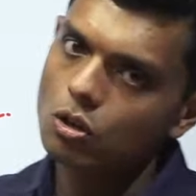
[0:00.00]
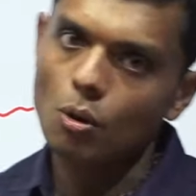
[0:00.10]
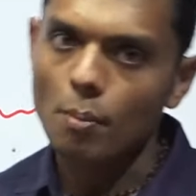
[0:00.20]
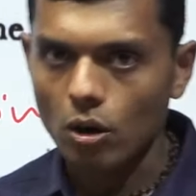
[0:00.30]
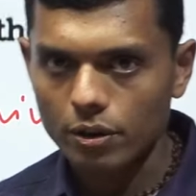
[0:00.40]

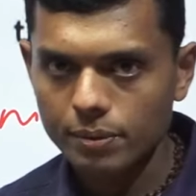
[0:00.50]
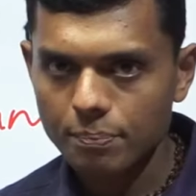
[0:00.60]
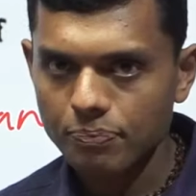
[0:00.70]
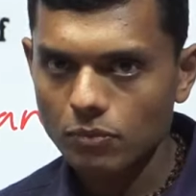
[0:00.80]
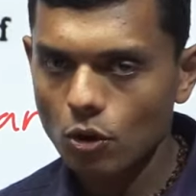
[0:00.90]
cobalt.
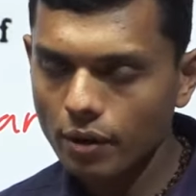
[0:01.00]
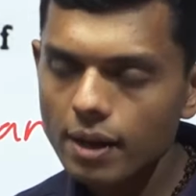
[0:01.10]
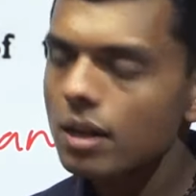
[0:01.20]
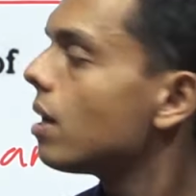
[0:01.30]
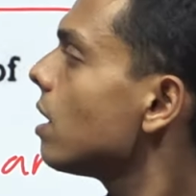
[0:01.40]

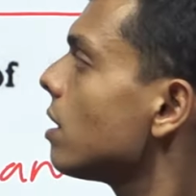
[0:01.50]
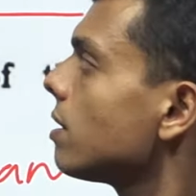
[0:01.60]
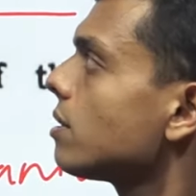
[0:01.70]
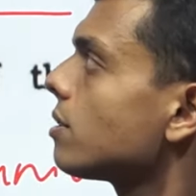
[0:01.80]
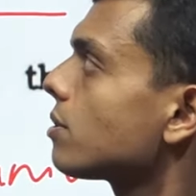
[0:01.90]
Okay,
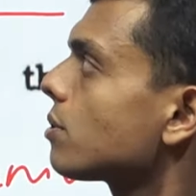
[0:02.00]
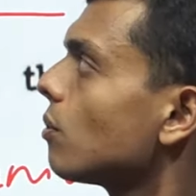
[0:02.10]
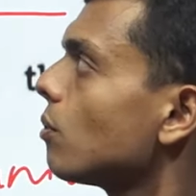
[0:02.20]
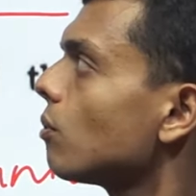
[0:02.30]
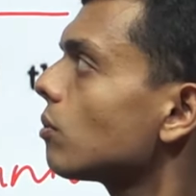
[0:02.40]

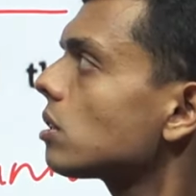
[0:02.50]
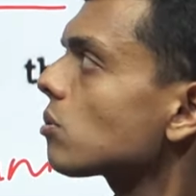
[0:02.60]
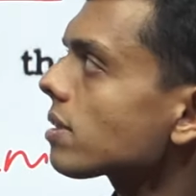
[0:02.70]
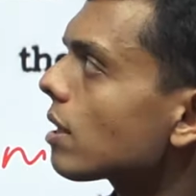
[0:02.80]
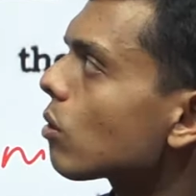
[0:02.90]
so this
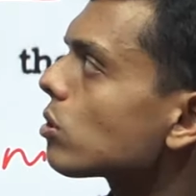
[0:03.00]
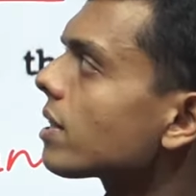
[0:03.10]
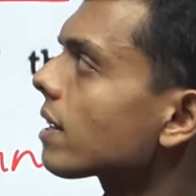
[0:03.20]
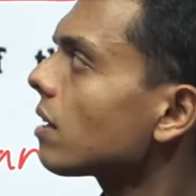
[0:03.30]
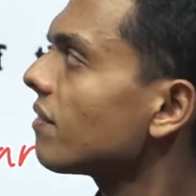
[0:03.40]
was a
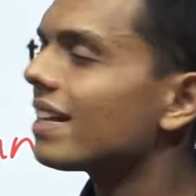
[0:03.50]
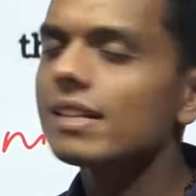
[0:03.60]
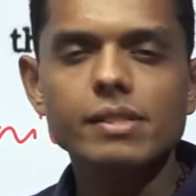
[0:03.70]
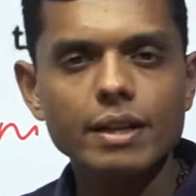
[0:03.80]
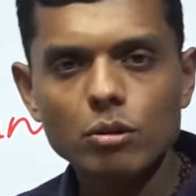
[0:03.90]
logical, very
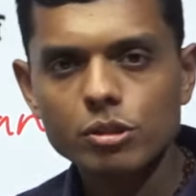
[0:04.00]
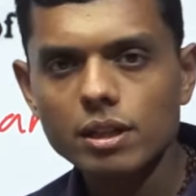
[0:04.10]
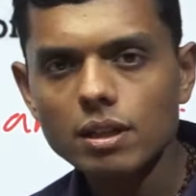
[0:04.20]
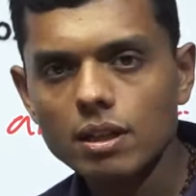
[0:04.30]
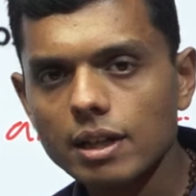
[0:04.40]
easy
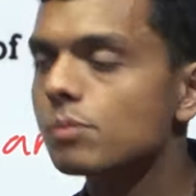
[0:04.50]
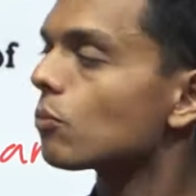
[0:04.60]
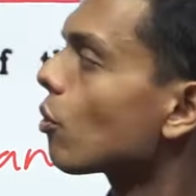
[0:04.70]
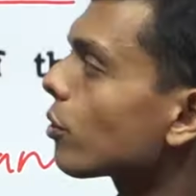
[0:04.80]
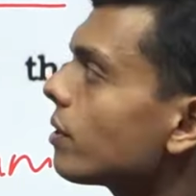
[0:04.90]
question. Let's
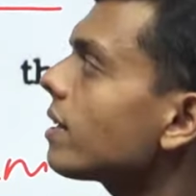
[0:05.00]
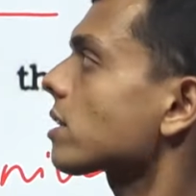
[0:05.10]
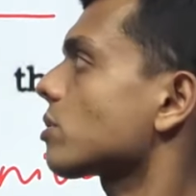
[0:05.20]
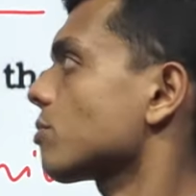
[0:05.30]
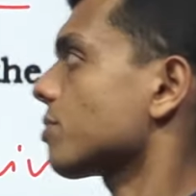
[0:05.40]
move on to the
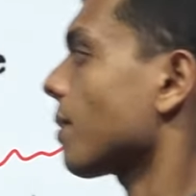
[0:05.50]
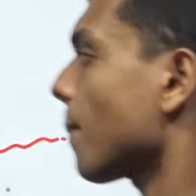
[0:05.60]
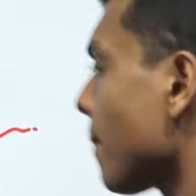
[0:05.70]
next question.